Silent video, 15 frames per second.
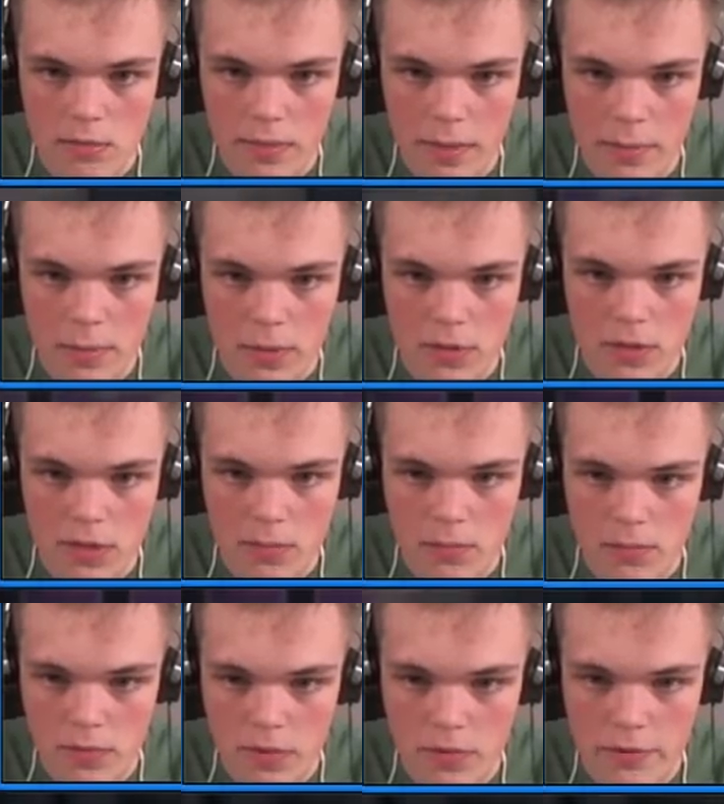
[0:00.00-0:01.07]
Maybe put some
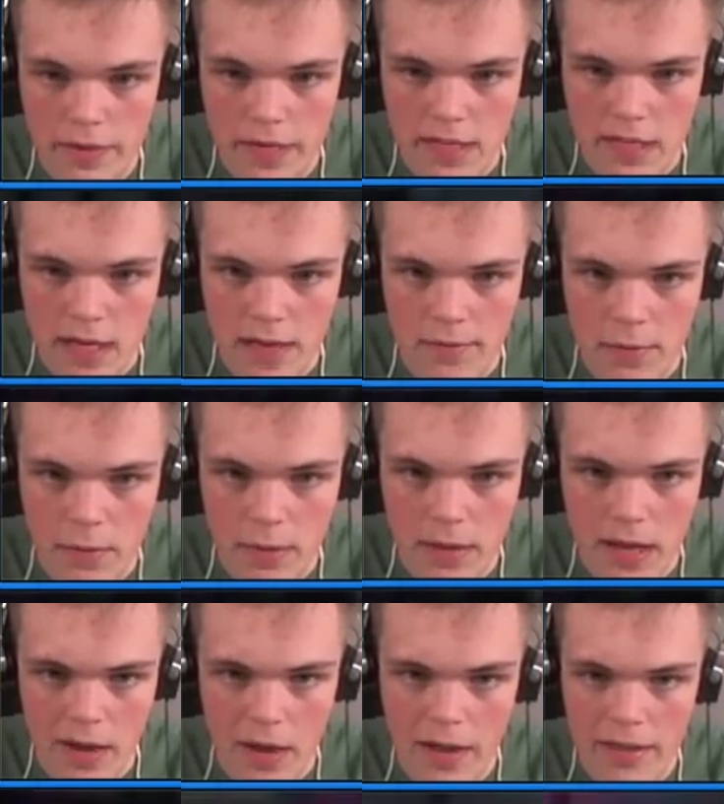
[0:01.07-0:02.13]
graffiti everywhere.
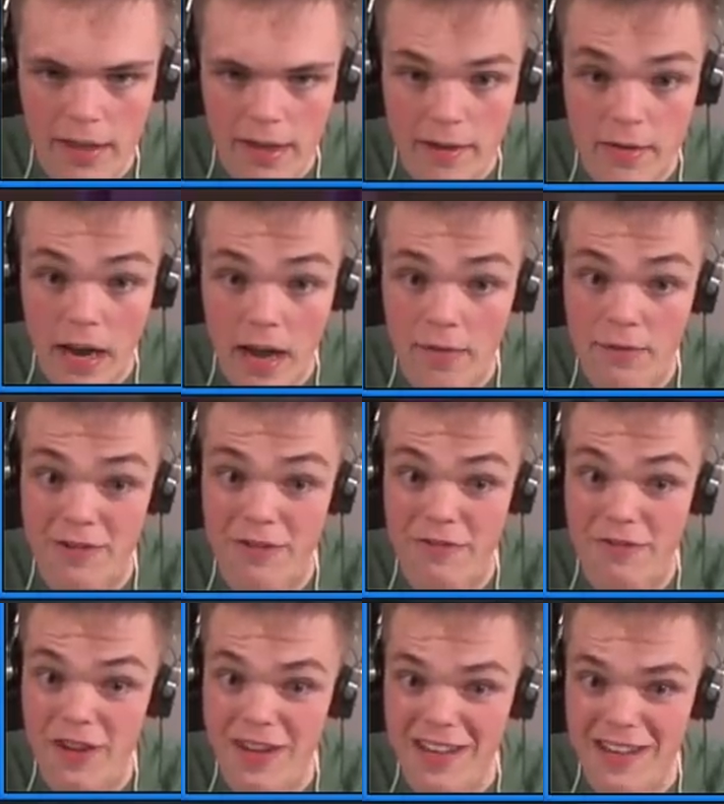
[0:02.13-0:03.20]
Like, uh, they have
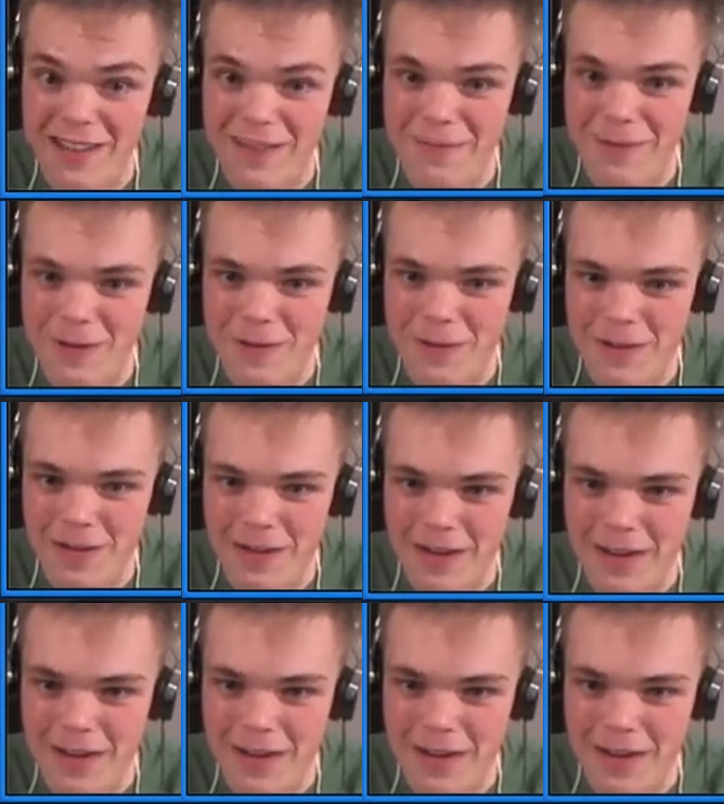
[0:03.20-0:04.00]
graffiti in the future?